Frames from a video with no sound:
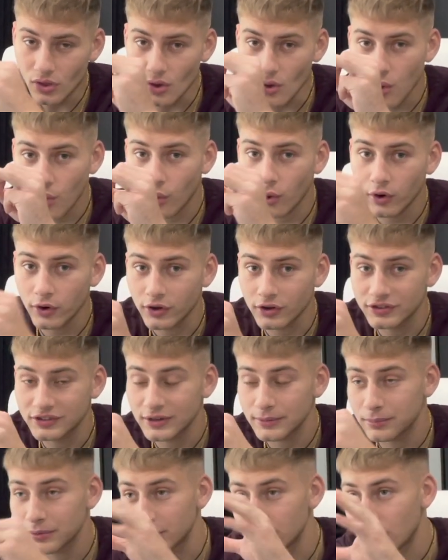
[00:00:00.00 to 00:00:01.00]
or you're
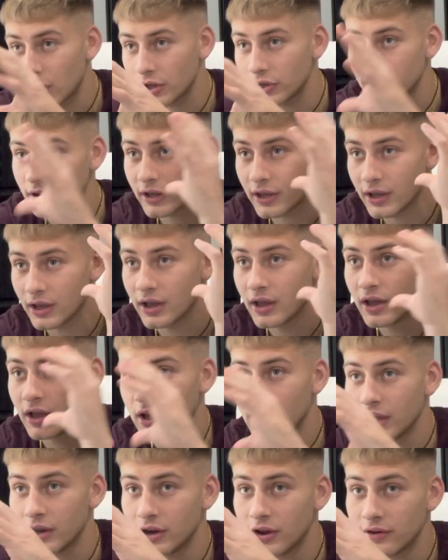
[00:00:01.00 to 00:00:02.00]
simply not looking
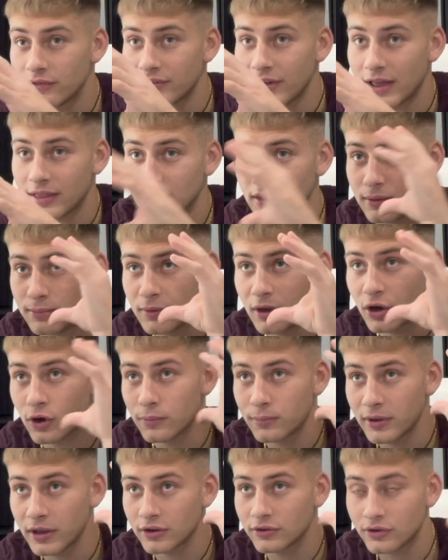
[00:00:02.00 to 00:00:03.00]
enough at the bigger
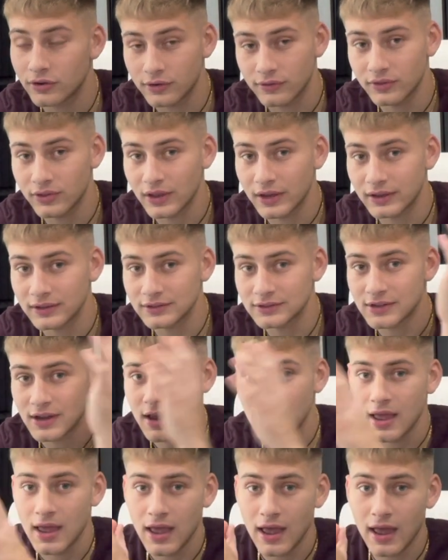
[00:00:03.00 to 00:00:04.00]
picture of things
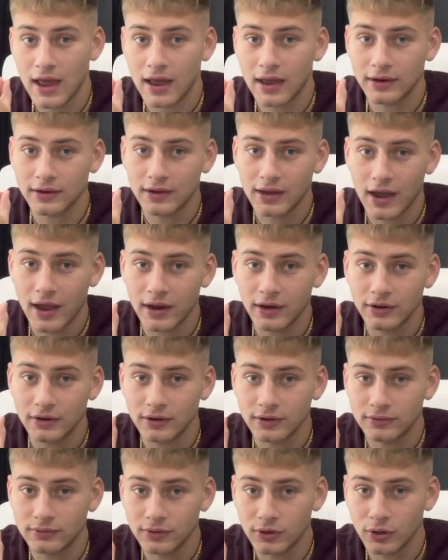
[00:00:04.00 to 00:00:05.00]
and kind
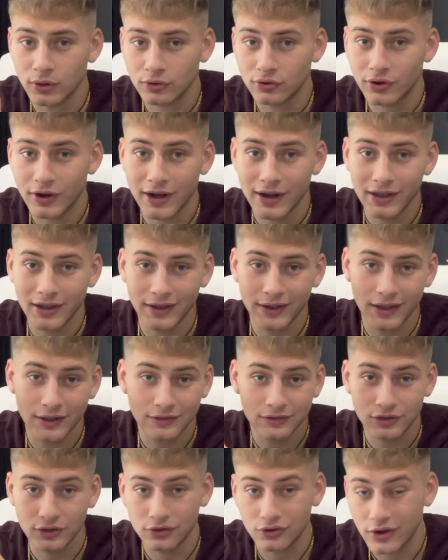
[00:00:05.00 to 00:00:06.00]
of, trading
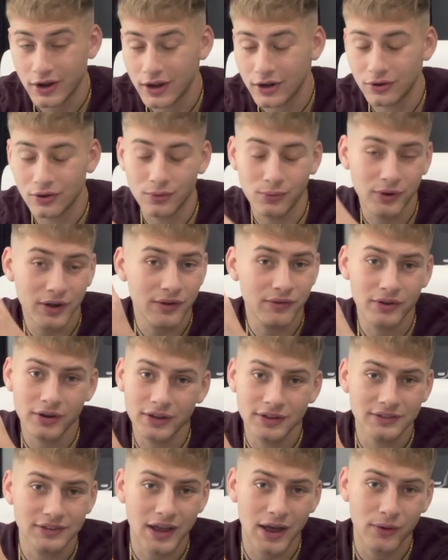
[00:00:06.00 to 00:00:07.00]
against the trend, or whatever it
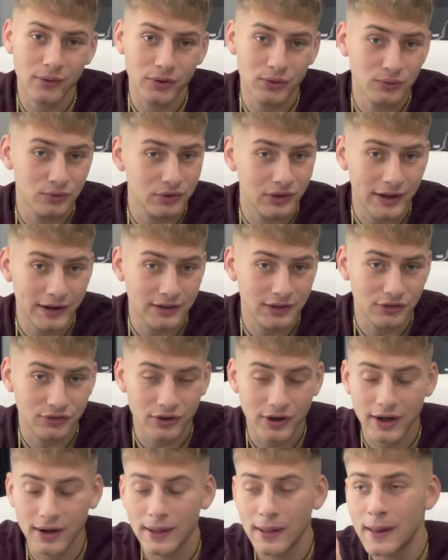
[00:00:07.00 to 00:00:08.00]
is, how you like to
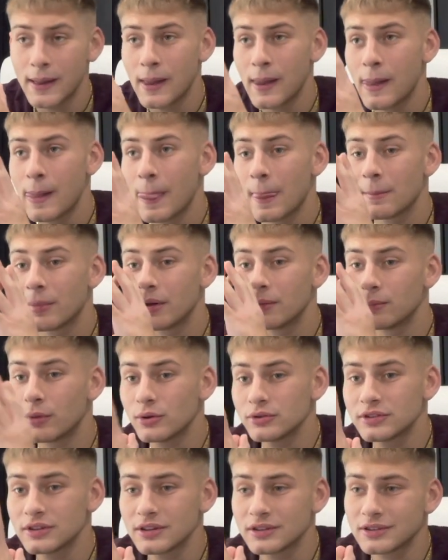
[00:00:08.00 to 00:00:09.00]
trade. But
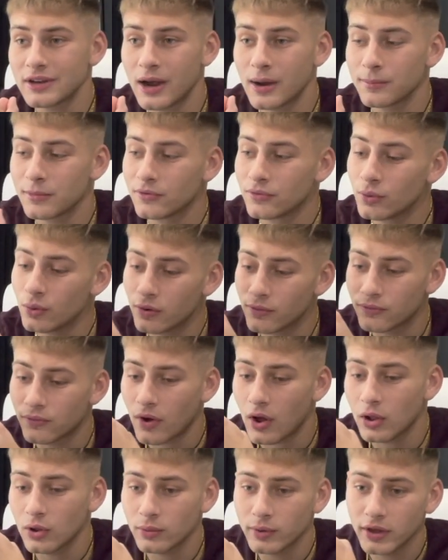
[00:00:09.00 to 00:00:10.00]
most of the time, if you're
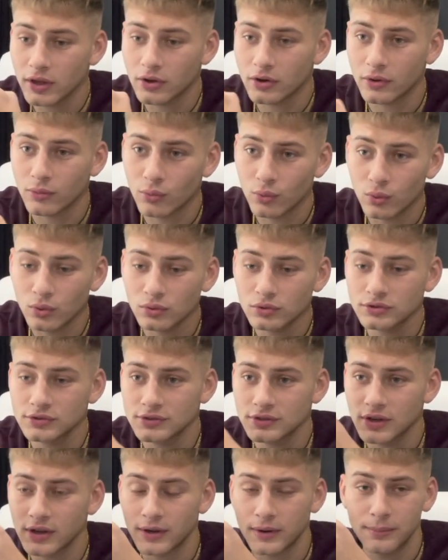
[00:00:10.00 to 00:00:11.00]
following your
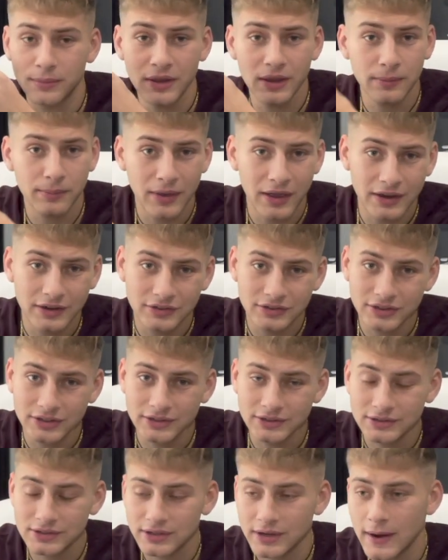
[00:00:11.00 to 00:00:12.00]
rules, being
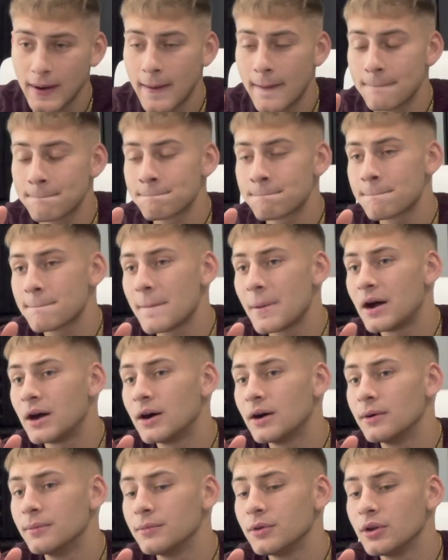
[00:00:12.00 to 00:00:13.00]
patient,
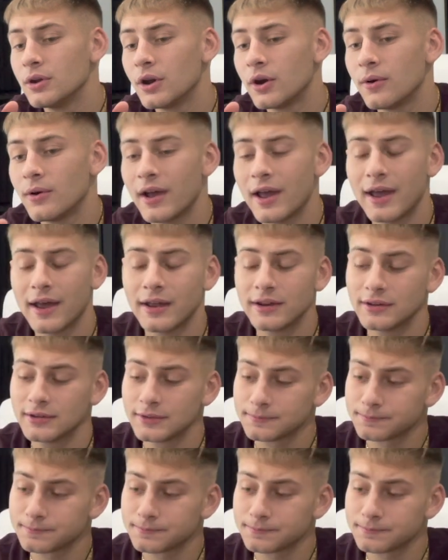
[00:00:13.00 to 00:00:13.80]
and